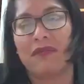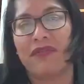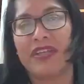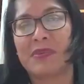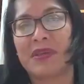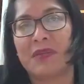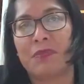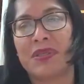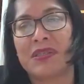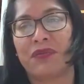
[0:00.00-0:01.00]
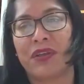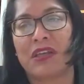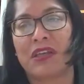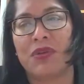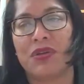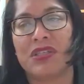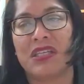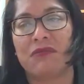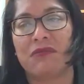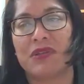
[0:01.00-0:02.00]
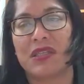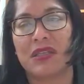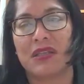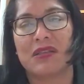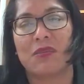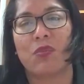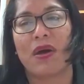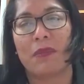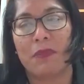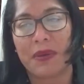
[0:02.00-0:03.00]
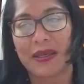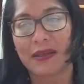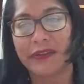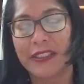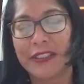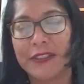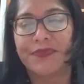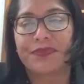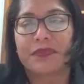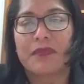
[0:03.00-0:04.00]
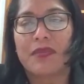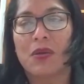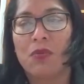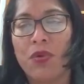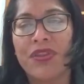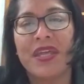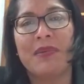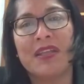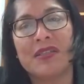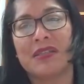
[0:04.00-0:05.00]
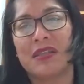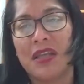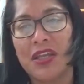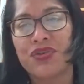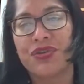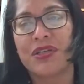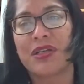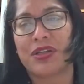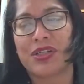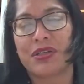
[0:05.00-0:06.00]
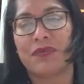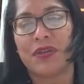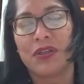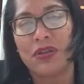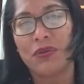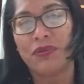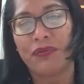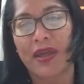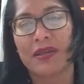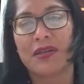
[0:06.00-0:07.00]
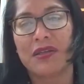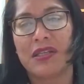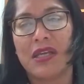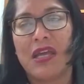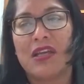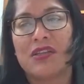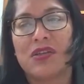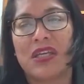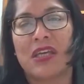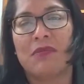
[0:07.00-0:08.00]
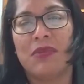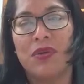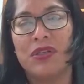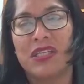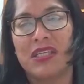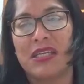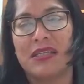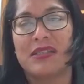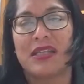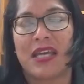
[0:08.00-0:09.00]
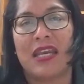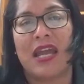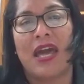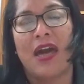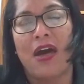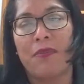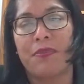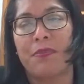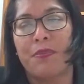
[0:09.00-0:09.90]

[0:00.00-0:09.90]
investment in Pacific community resilience and well-being. What that is the introduction of a new fund so that communities can help